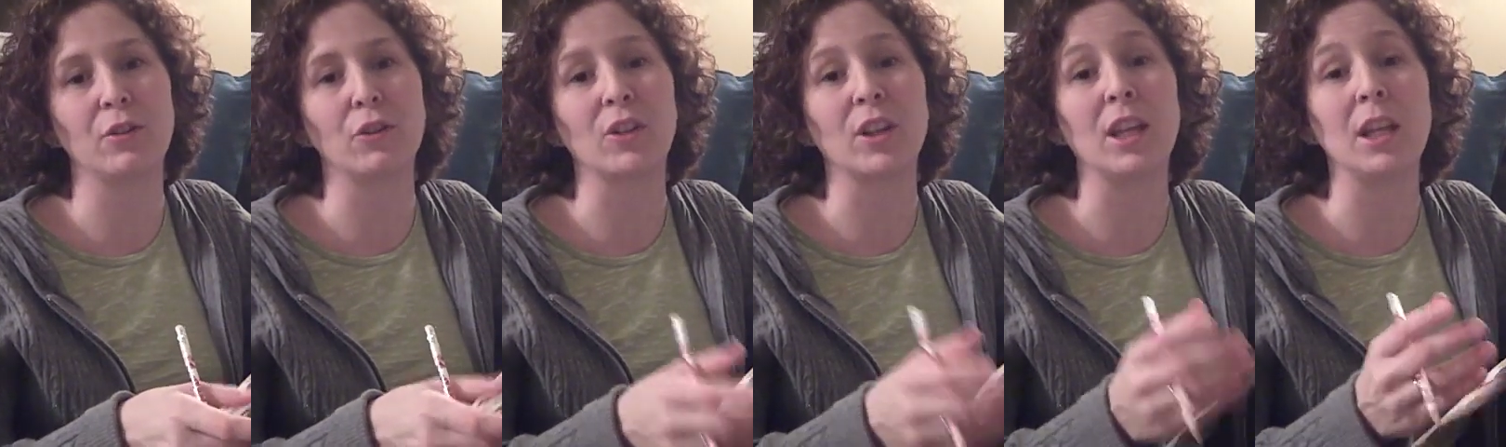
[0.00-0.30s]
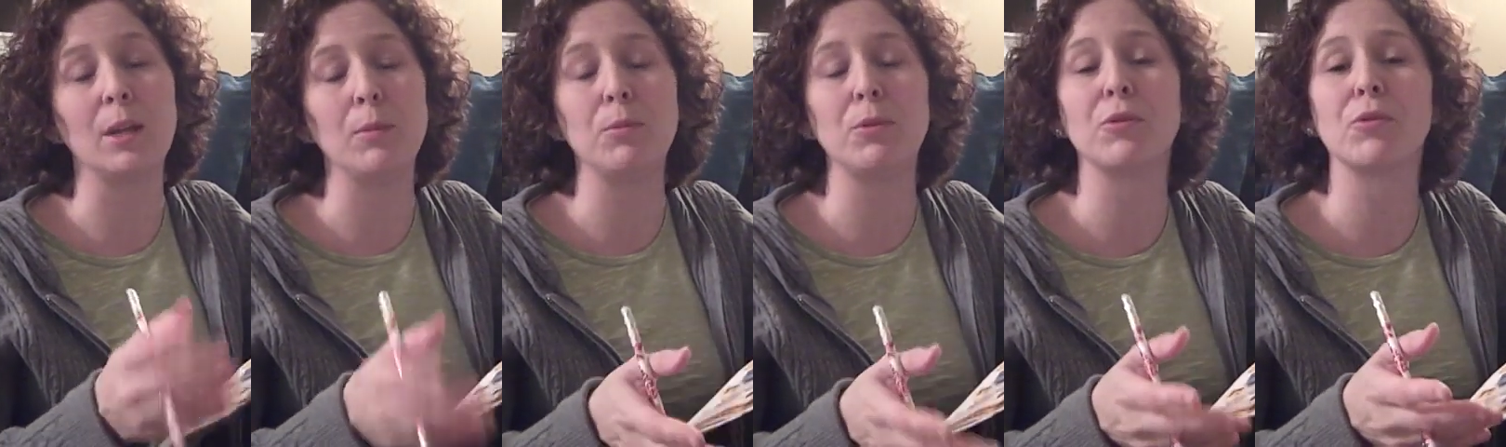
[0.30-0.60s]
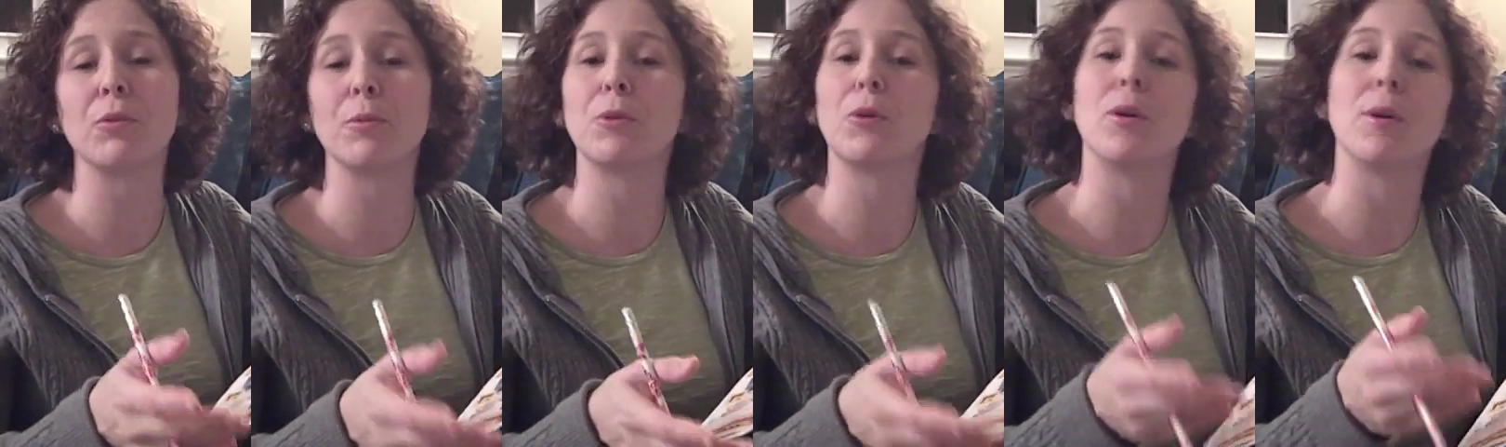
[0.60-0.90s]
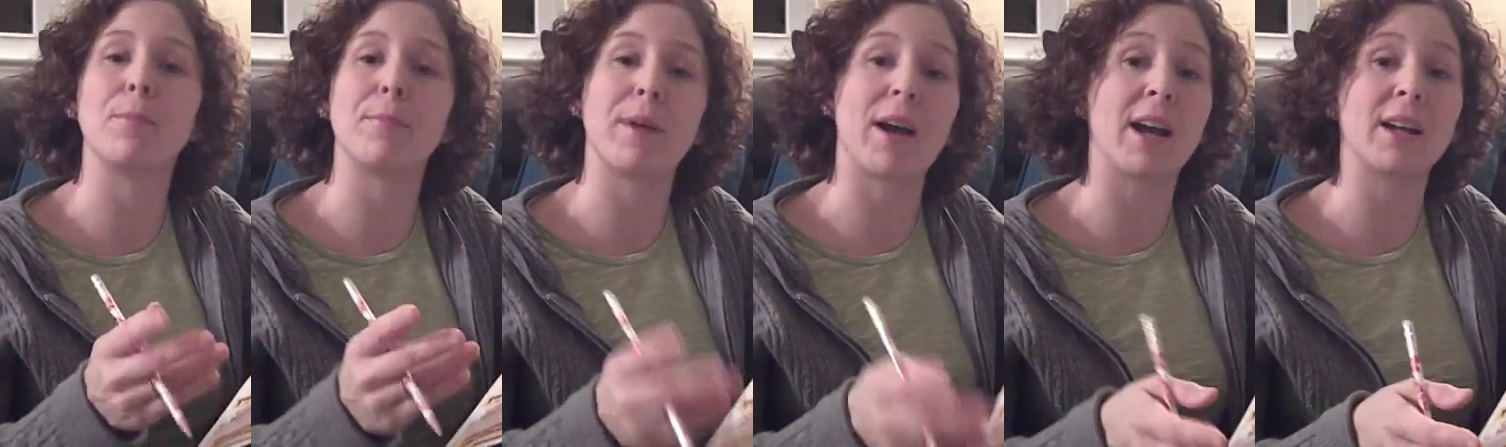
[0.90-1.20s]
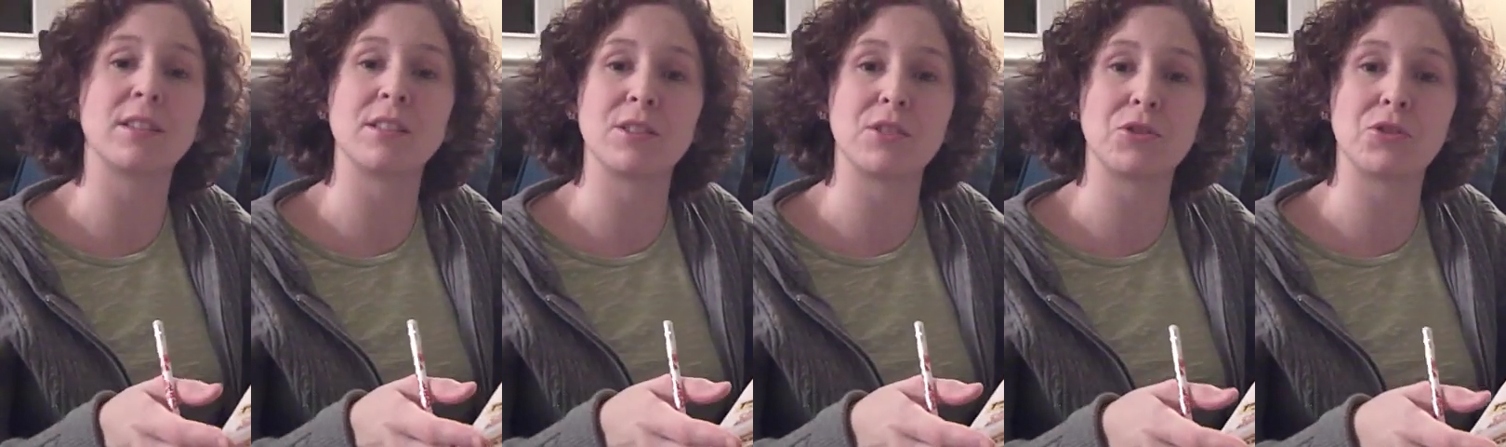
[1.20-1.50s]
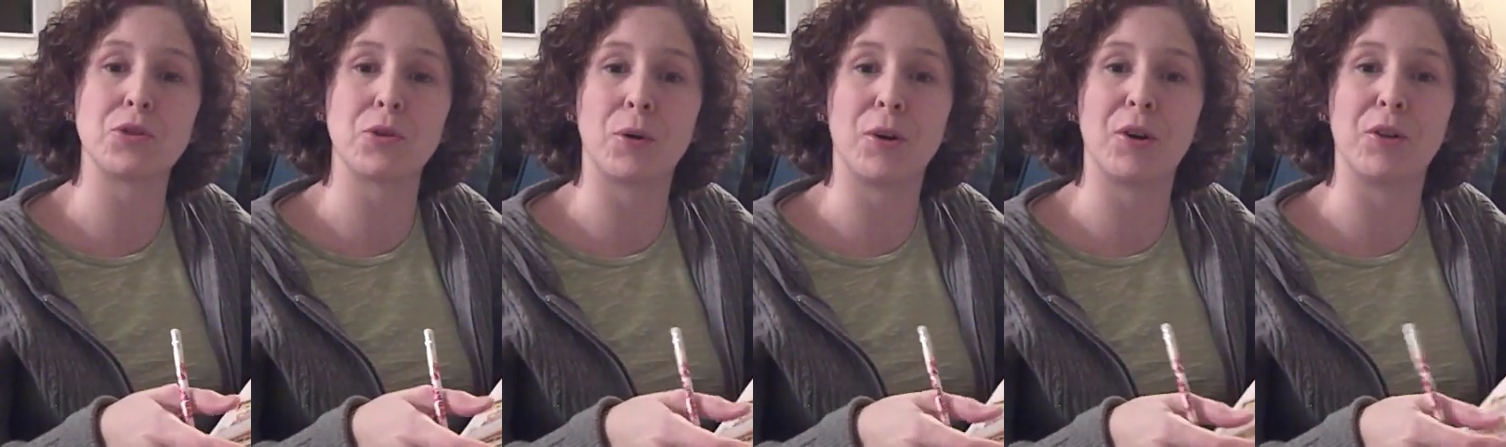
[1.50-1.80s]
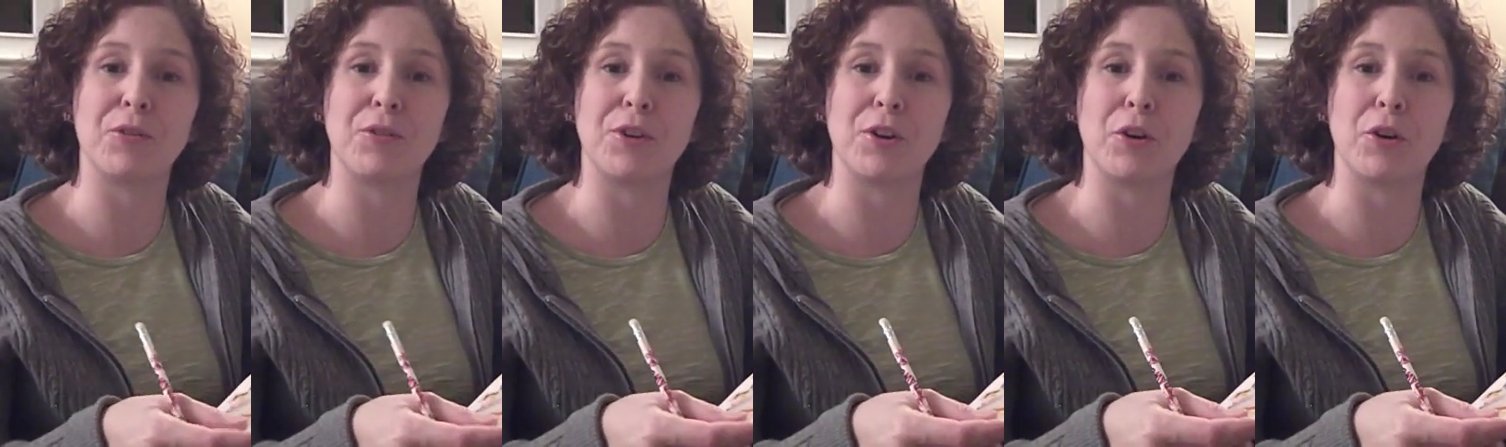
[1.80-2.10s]
It'll keep you from going back to the store
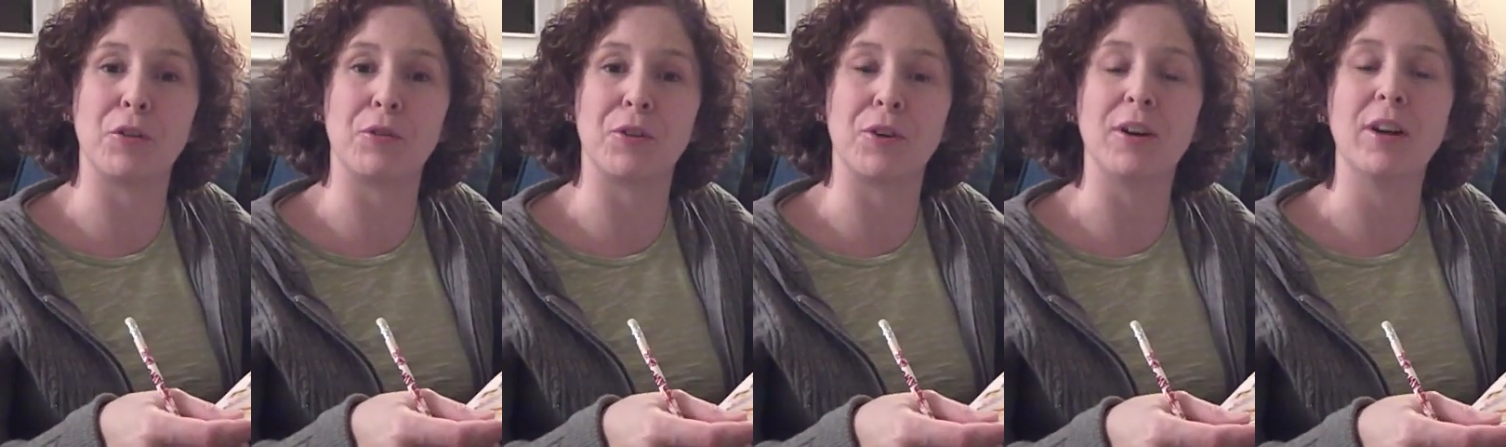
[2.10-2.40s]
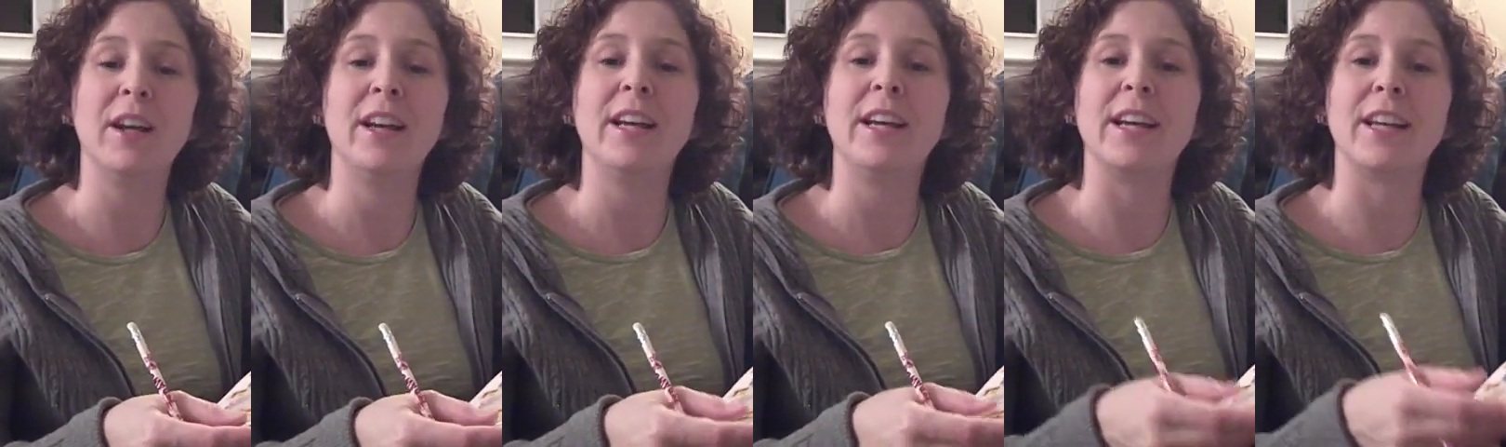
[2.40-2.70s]
over and over.